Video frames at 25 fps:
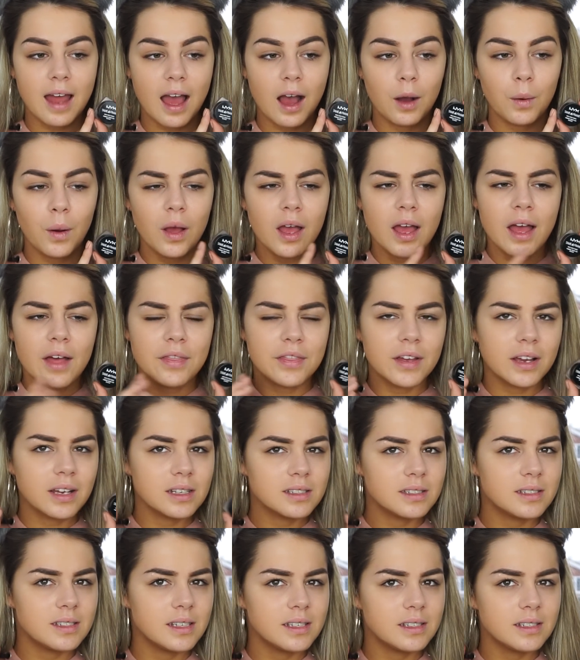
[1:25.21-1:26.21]
Now, the
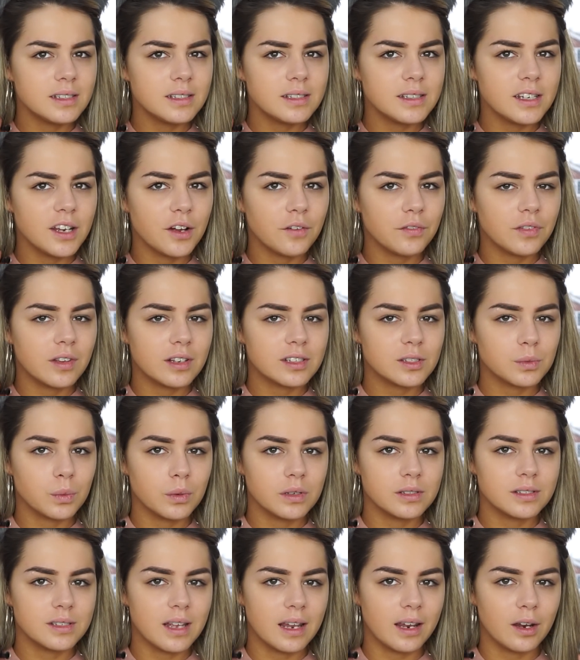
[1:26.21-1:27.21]
consistency of this
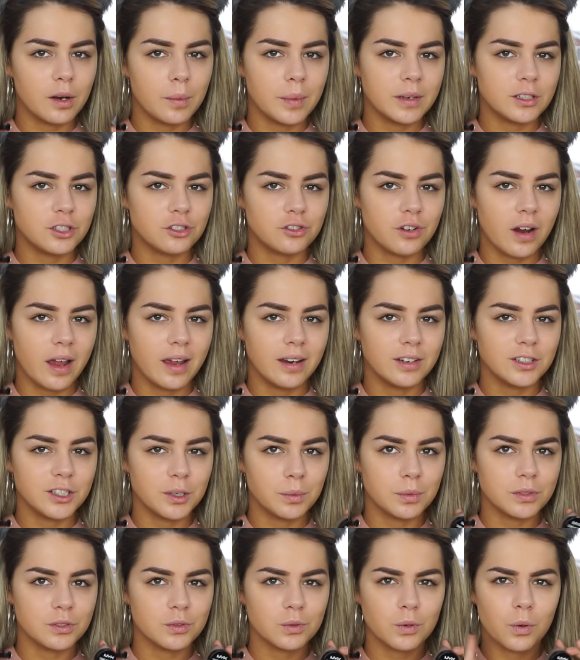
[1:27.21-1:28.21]
was a little bit strange.
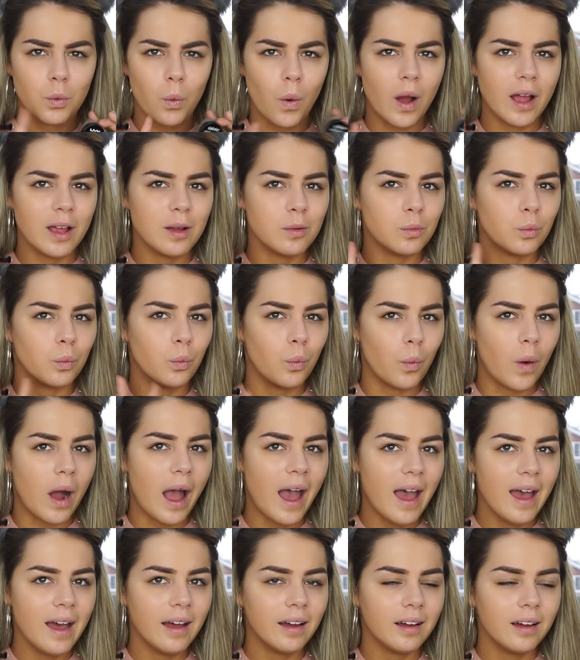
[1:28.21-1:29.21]
It was quite
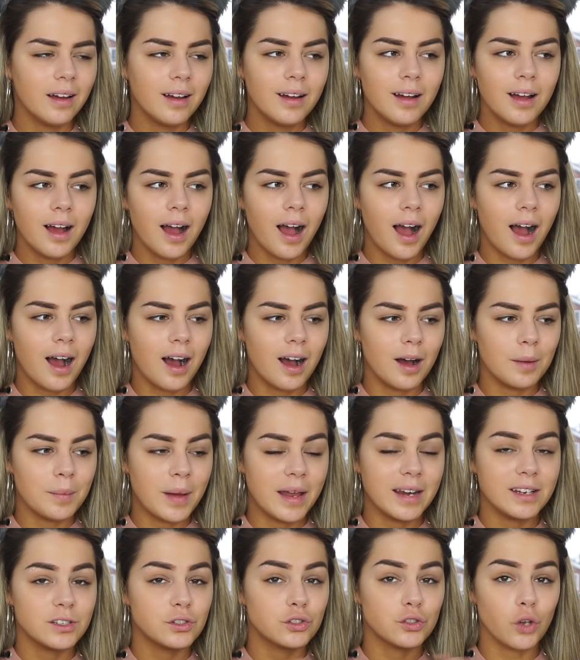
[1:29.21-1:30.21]
wet,
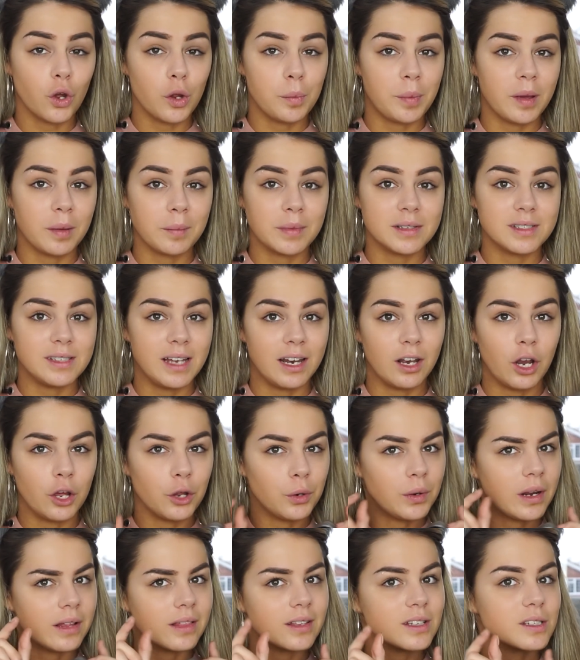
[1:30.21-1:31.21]
and it's so pigmented, like
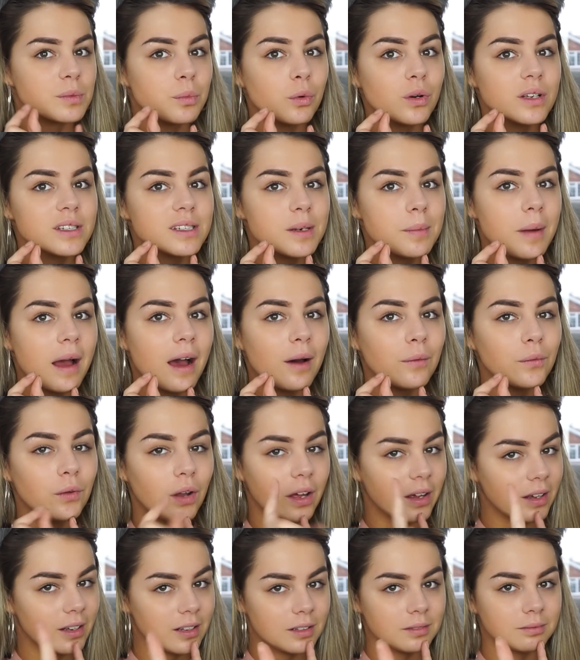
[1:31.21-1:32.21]
you need the smallest amount,
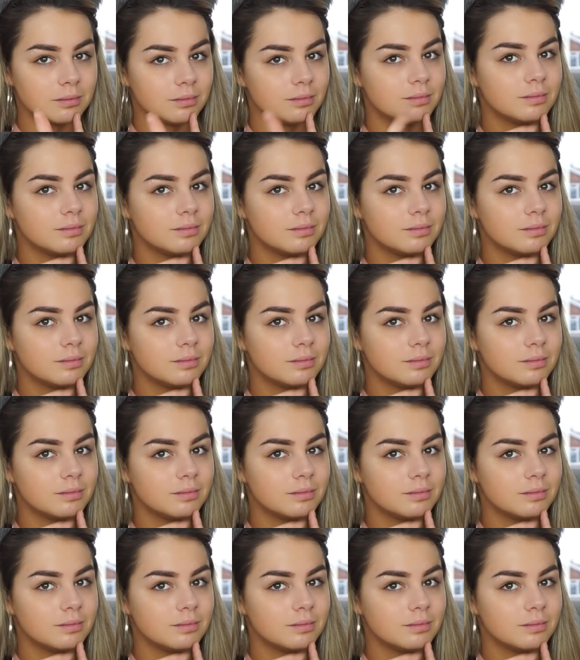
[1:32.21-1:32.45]
like